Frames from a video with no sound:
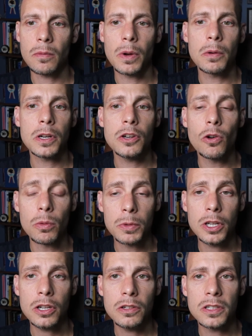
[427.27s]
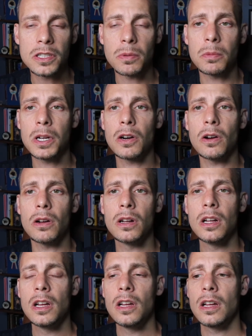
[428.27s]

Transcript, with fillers: we would normally use, what we call